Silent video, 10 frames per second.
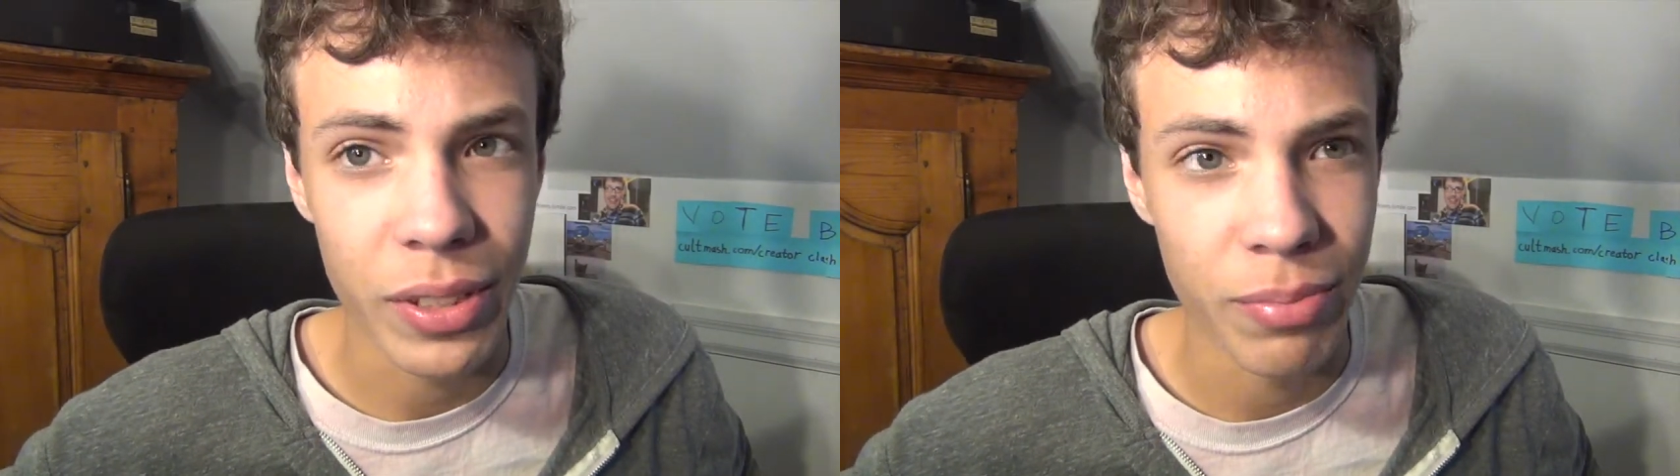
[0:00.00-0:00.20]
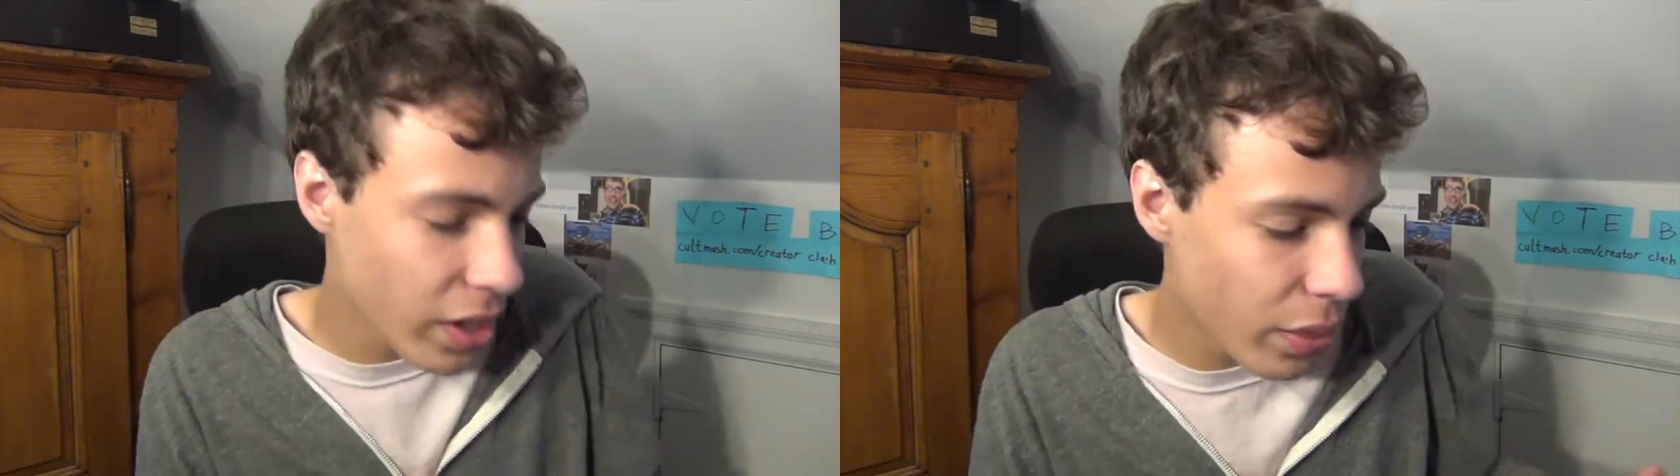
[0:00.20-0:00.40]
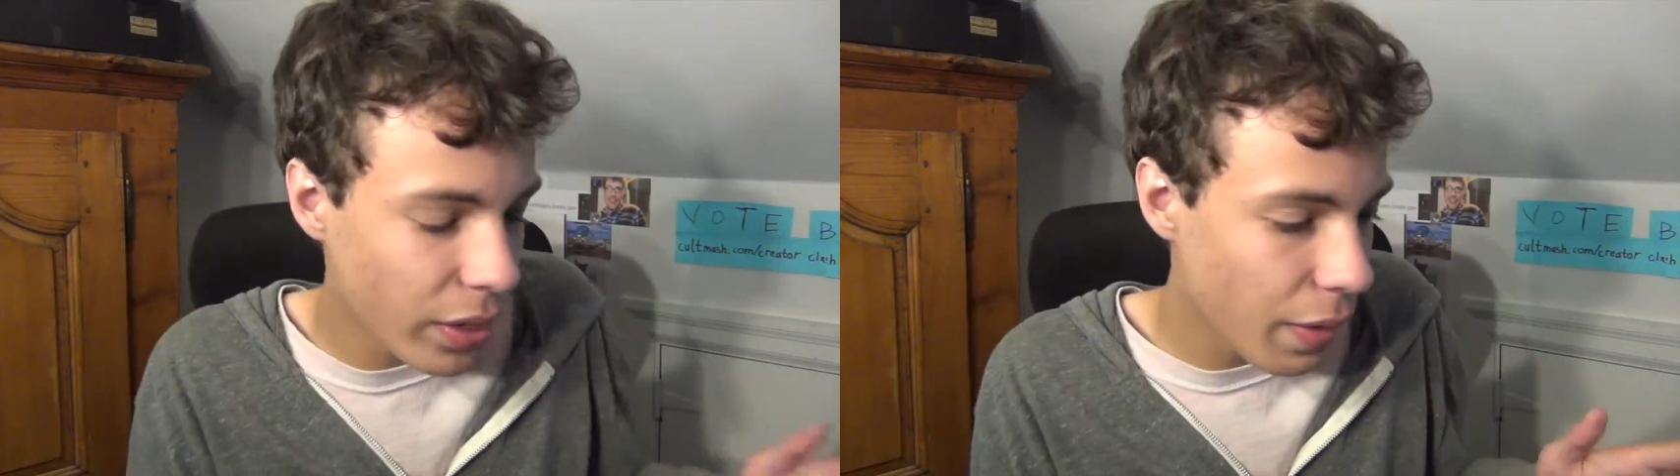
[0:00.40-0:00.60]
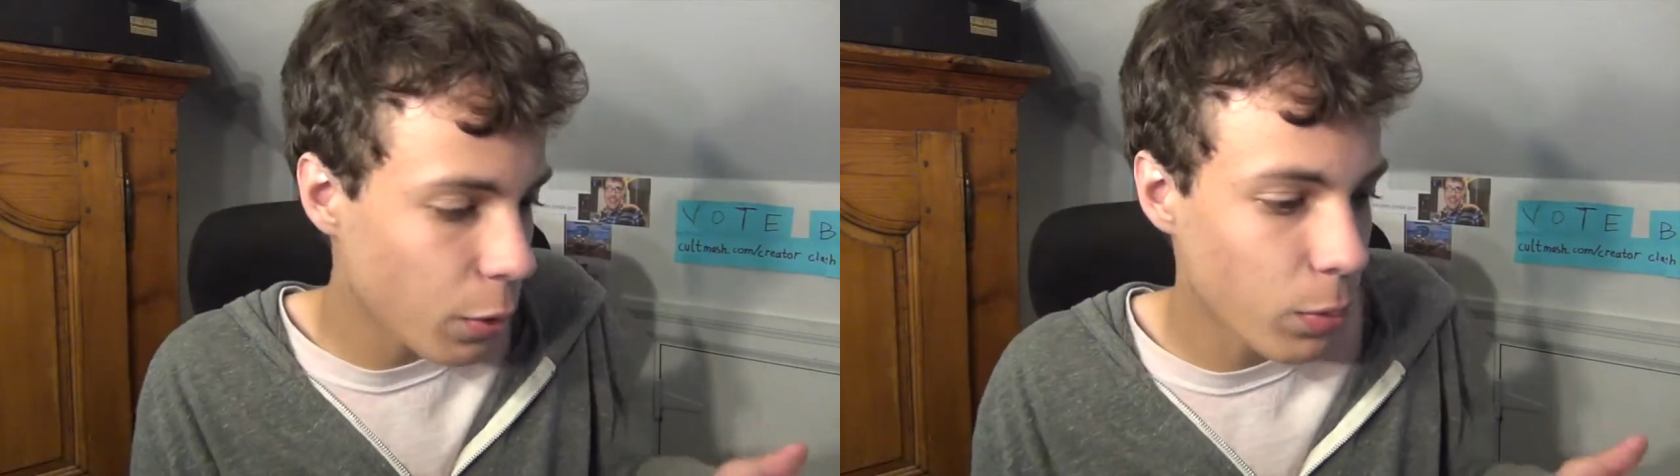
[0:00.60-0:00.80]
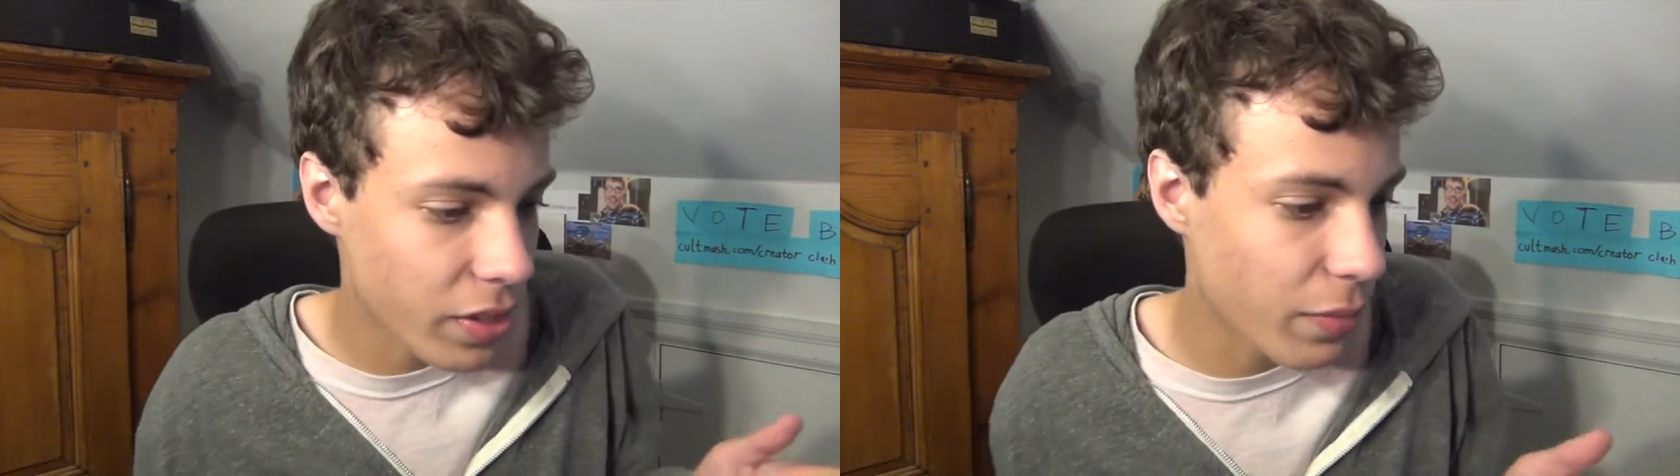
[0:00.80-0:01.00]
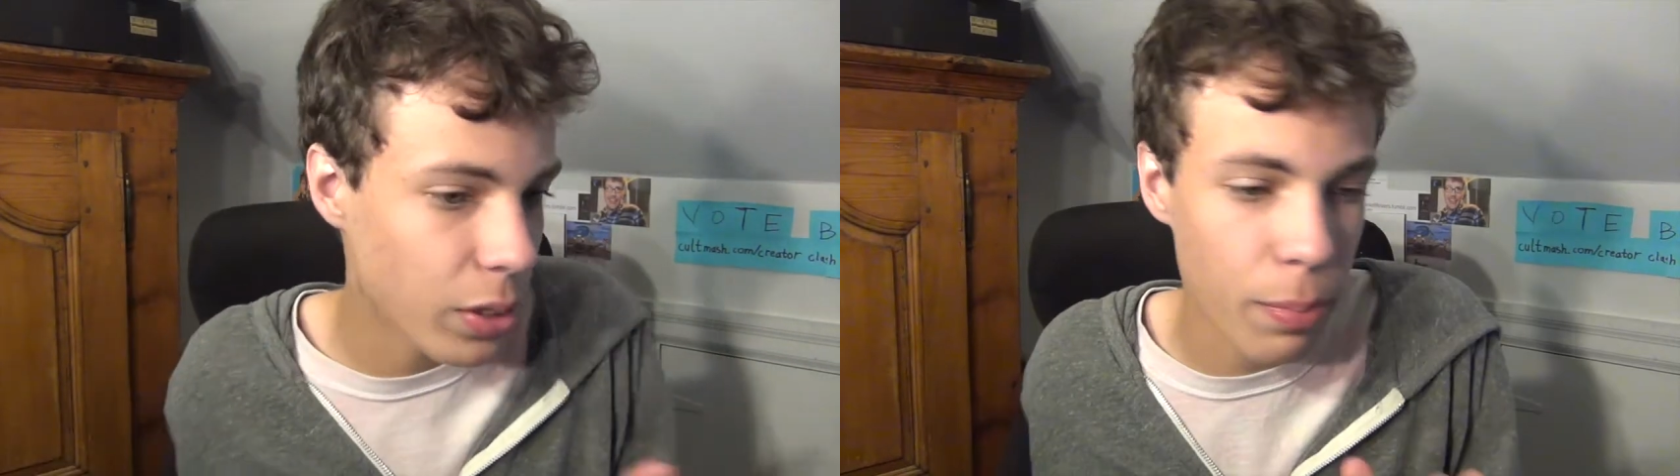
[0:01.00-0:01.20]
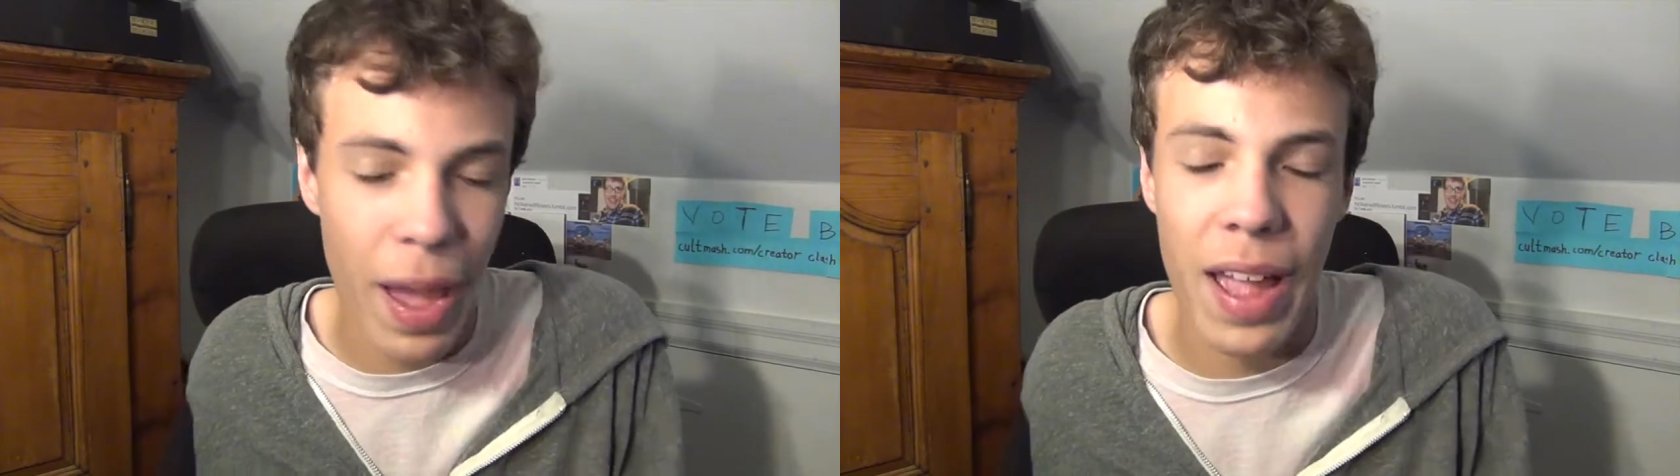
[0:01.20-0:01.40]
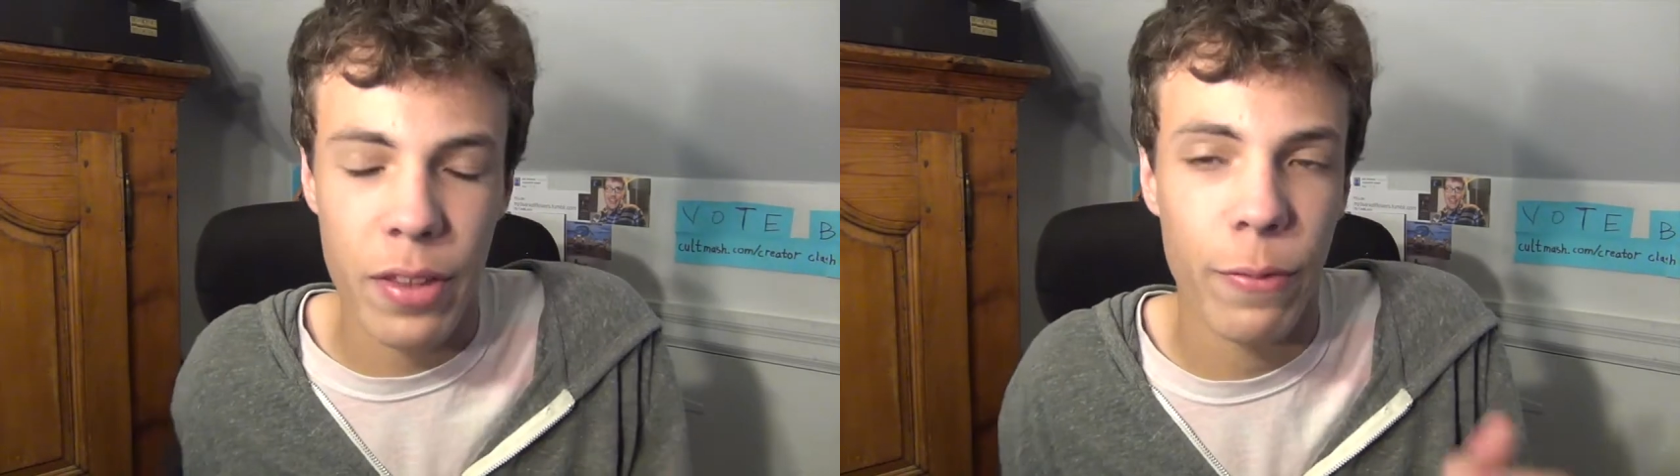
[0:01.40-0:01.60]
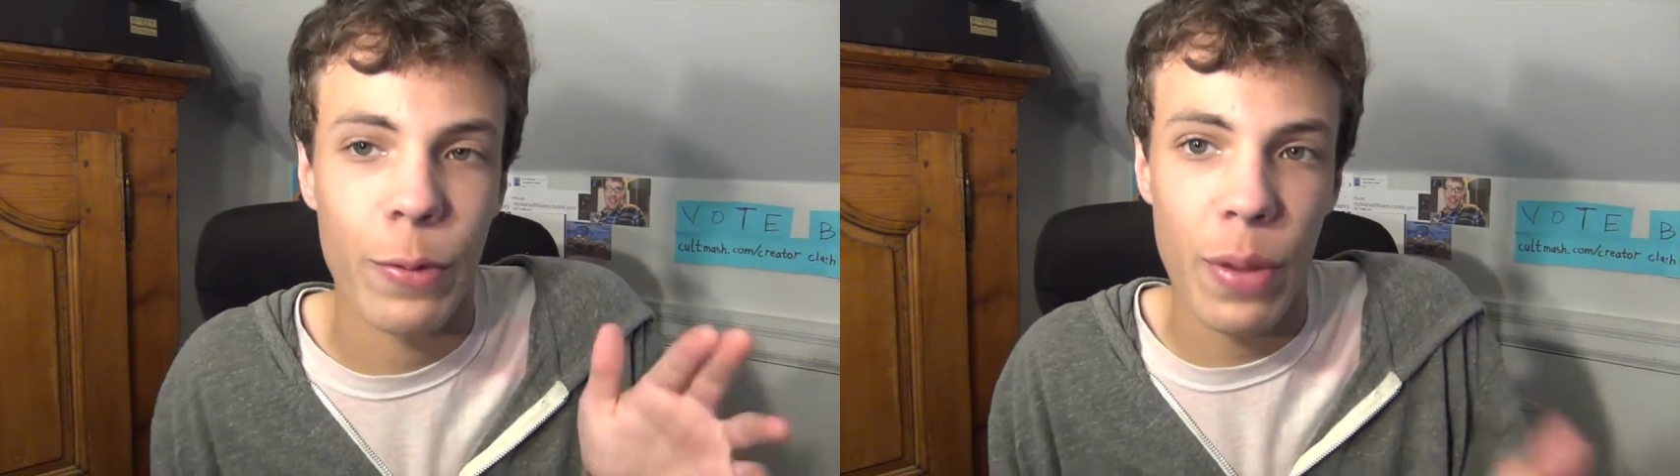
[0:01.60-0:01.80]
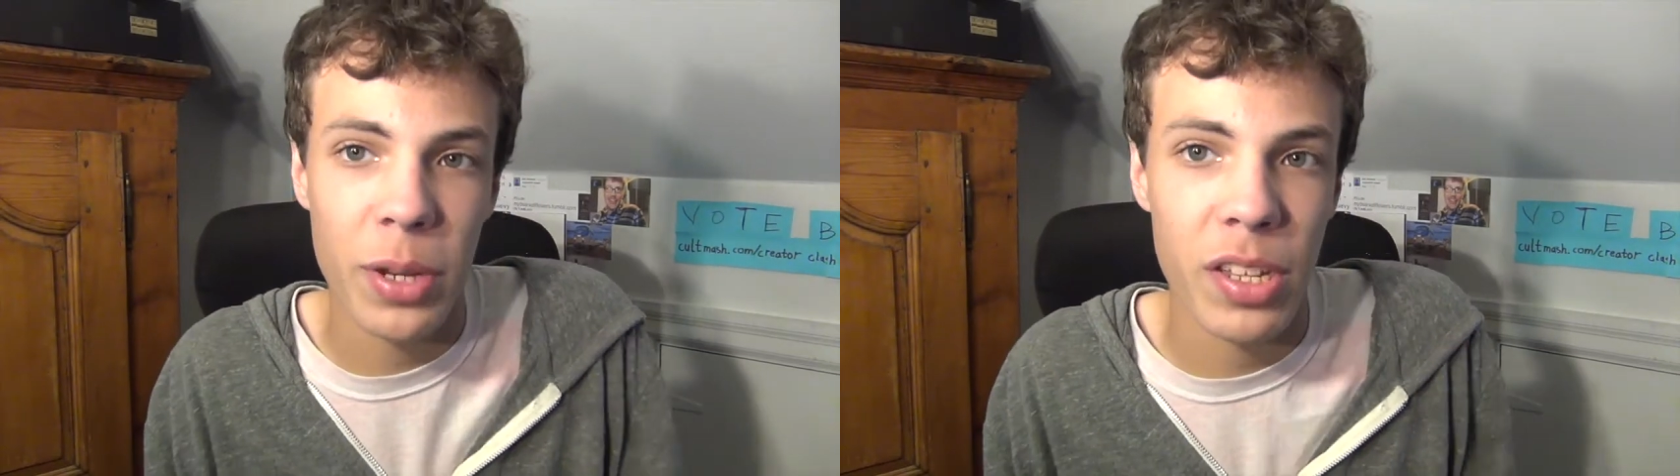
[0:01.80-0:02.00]
So the reason that I've always given in the past
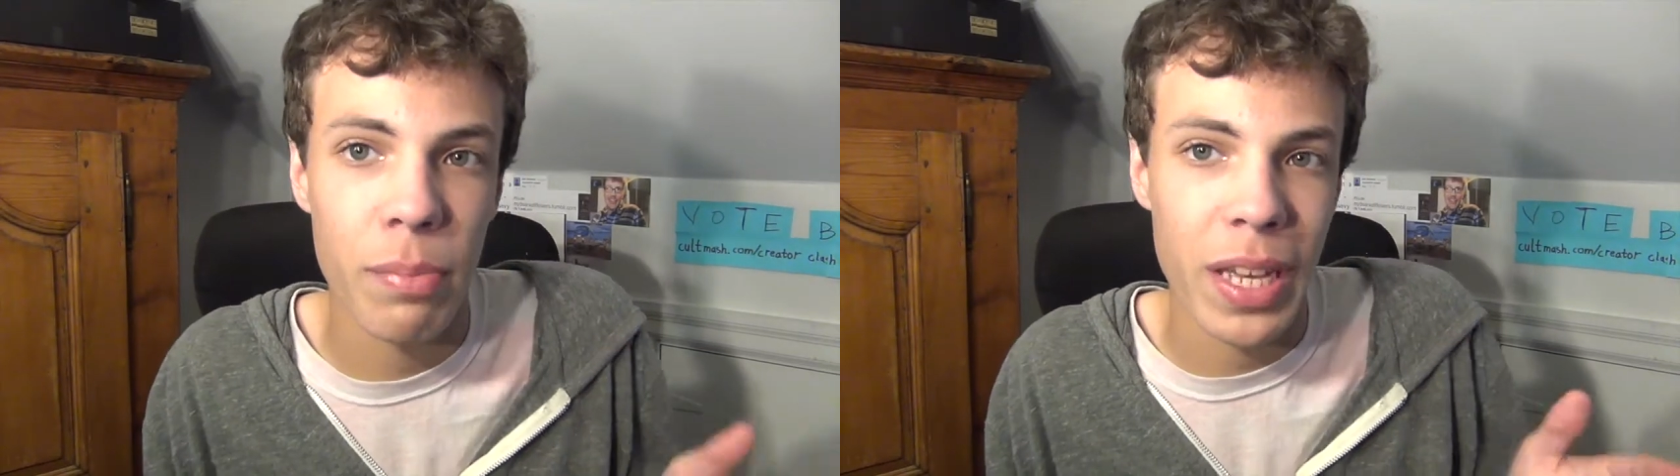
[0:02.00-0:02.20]
for feminism